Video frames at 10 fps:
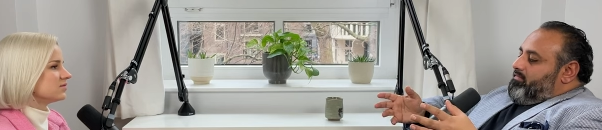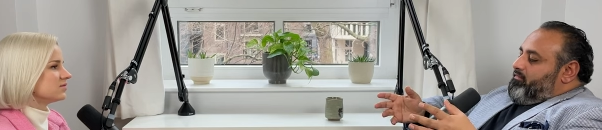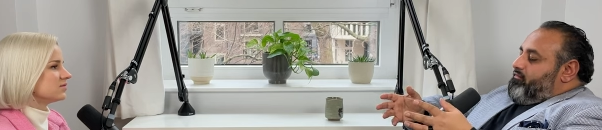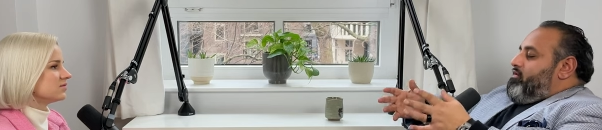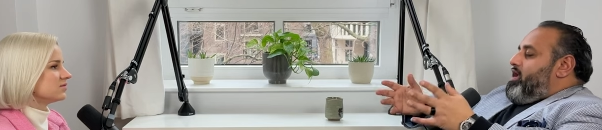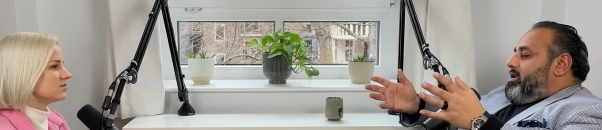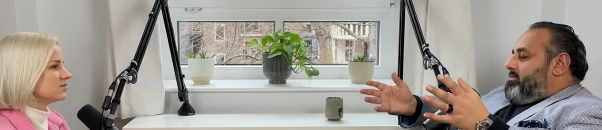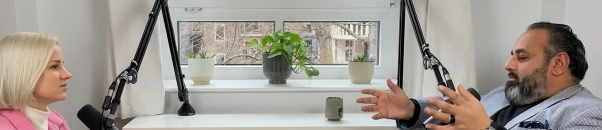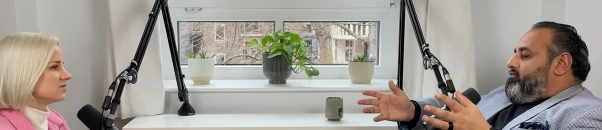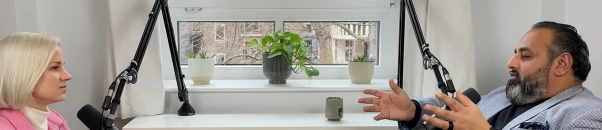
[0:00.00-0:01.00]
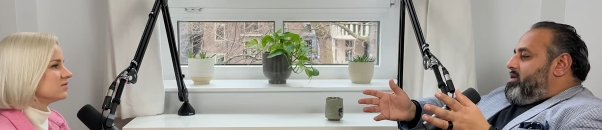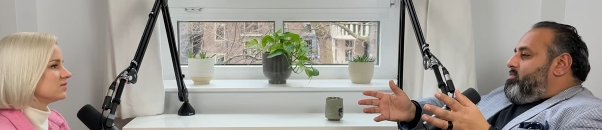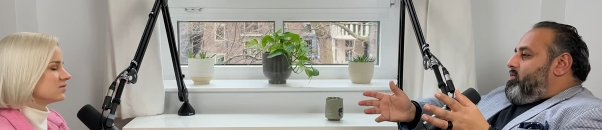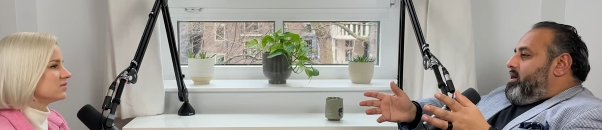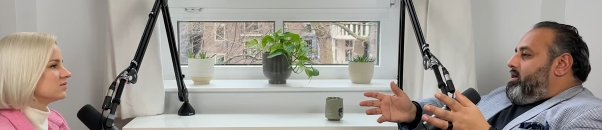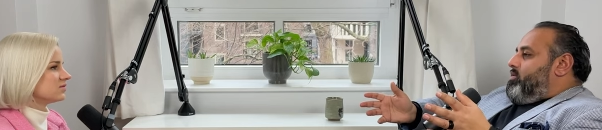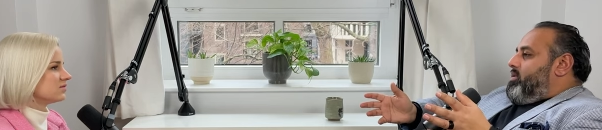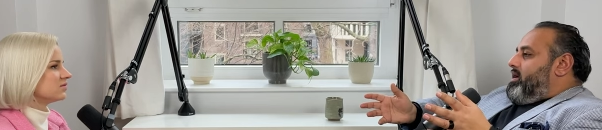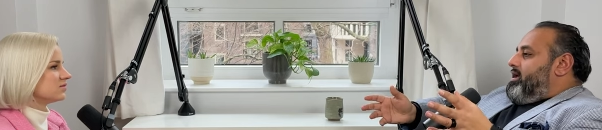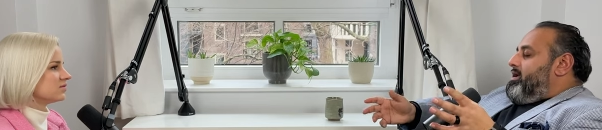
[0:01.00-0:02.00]
Speaker 1: frame framework
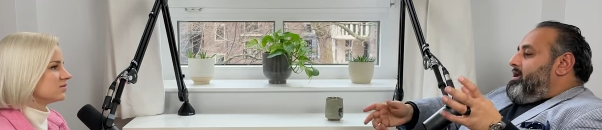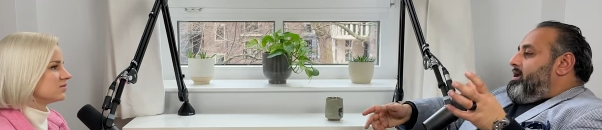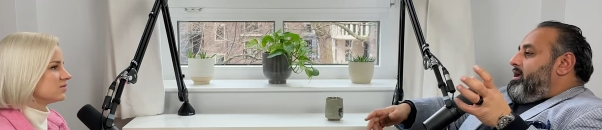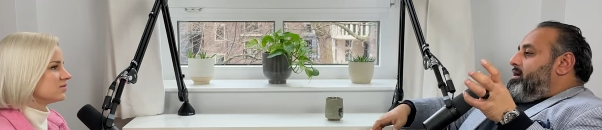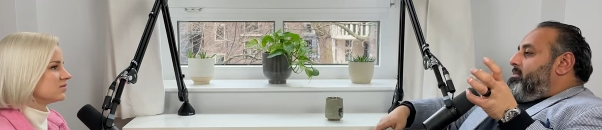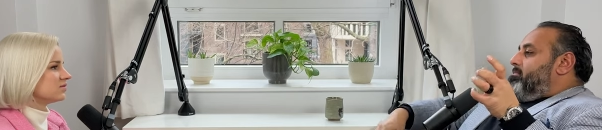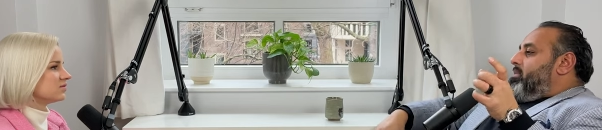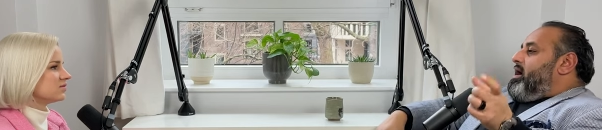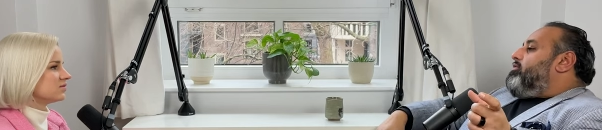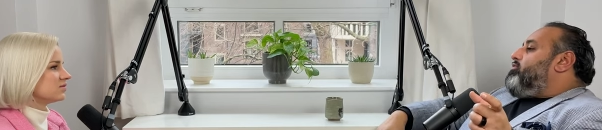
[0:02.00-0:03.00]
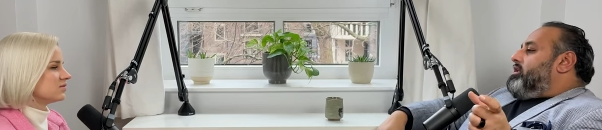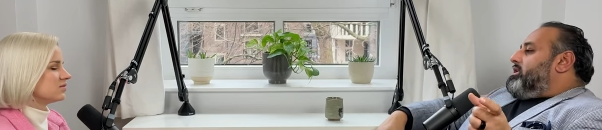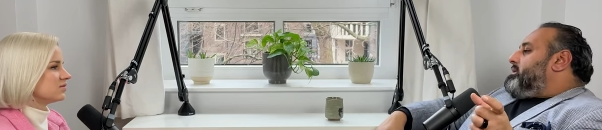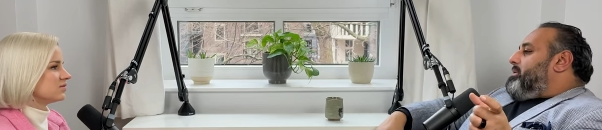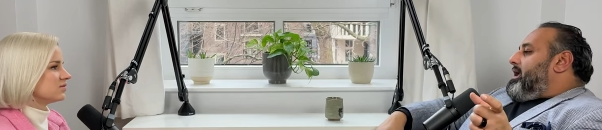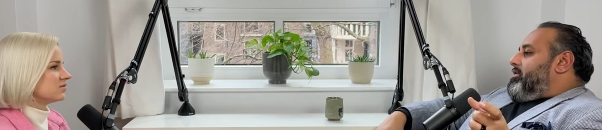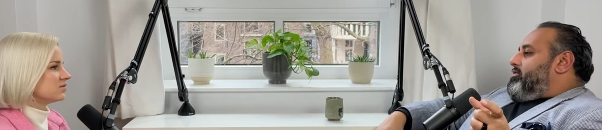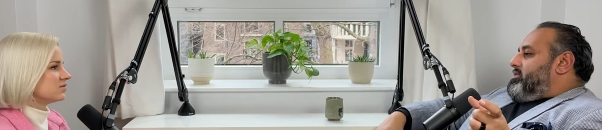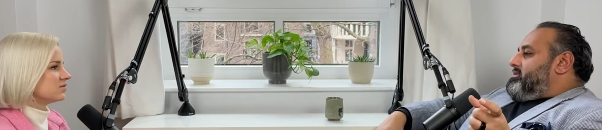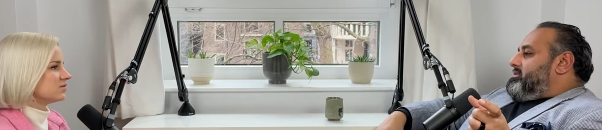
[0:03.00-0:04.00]
where migrants'
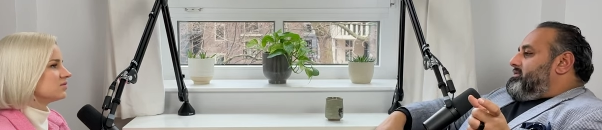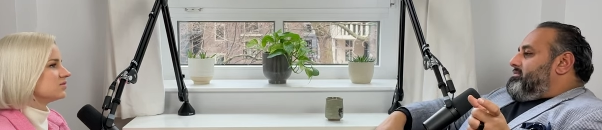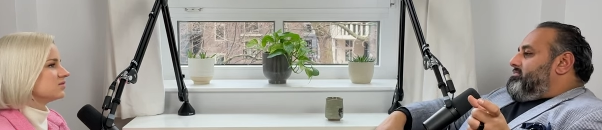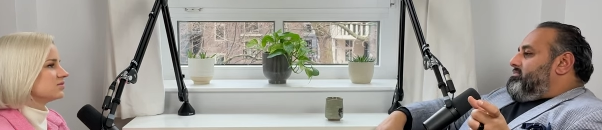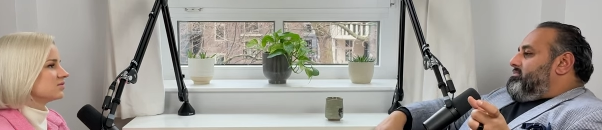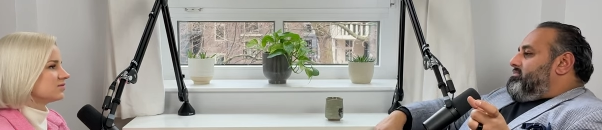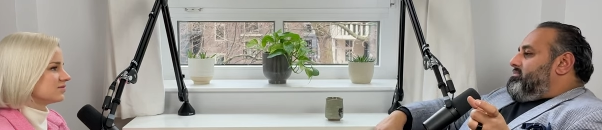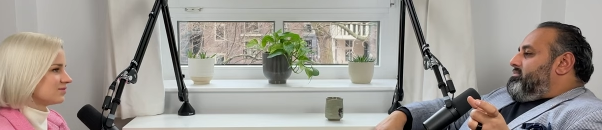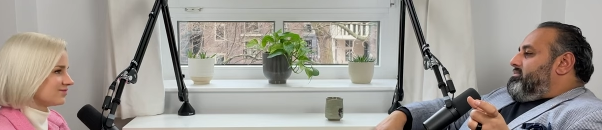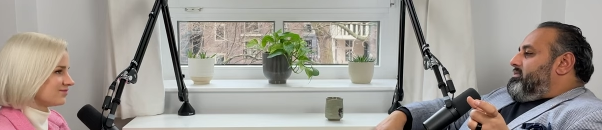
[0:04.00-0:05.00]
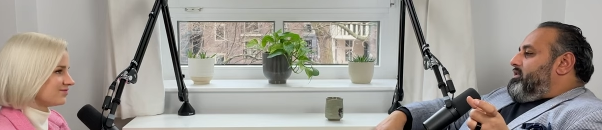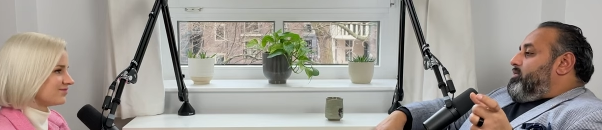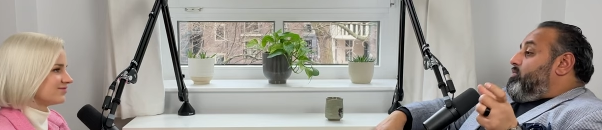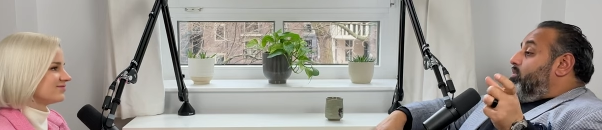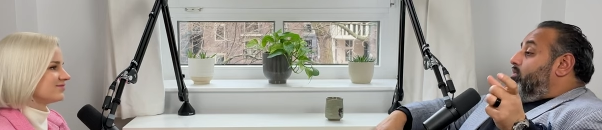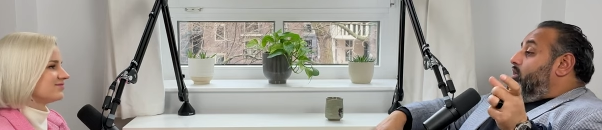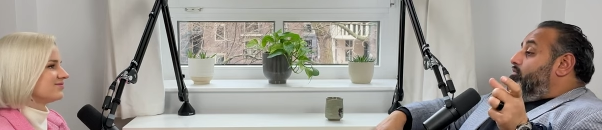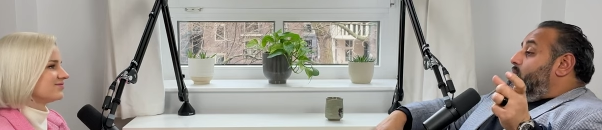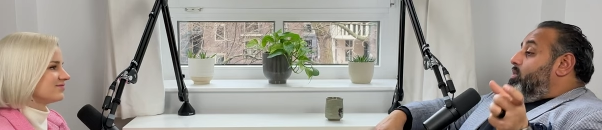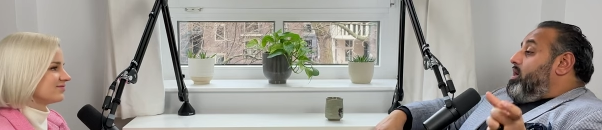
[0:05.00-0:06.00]
parents, you know, will go
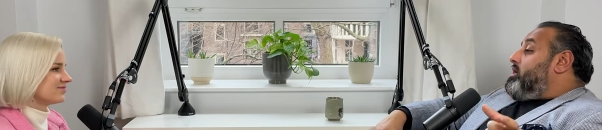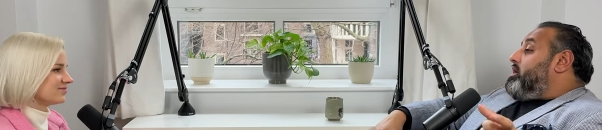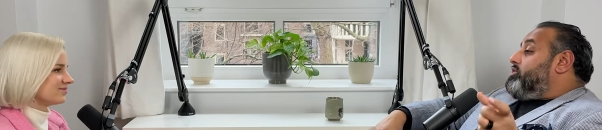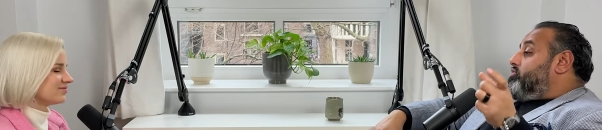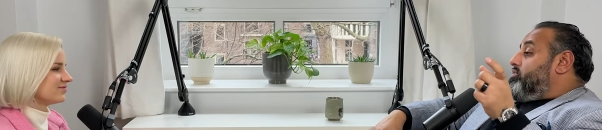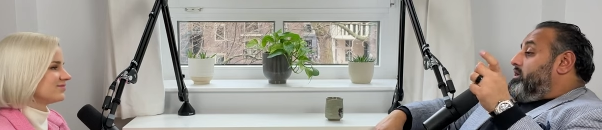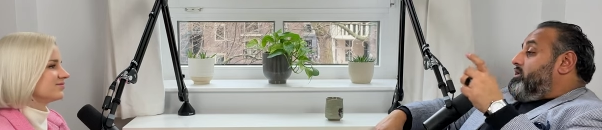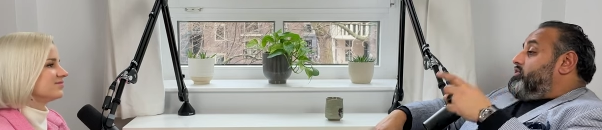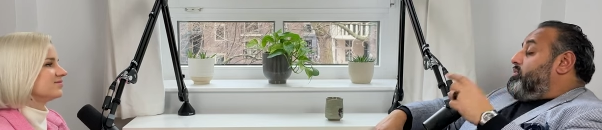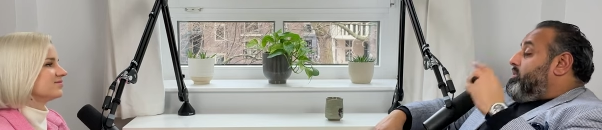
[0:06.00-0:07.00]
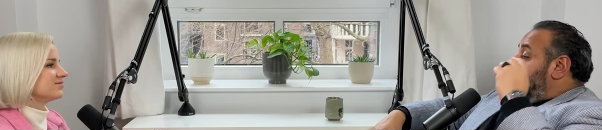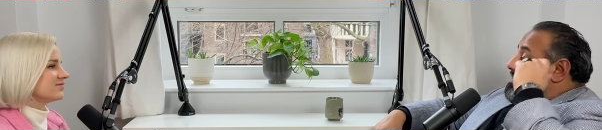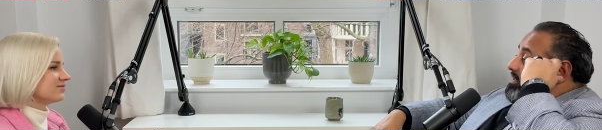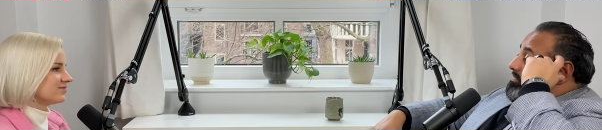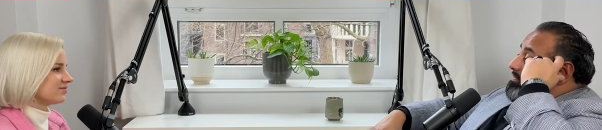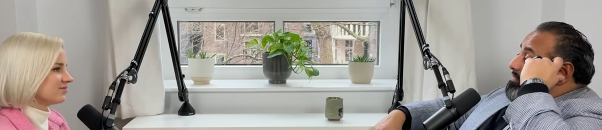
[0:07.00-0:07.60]
from one country to another.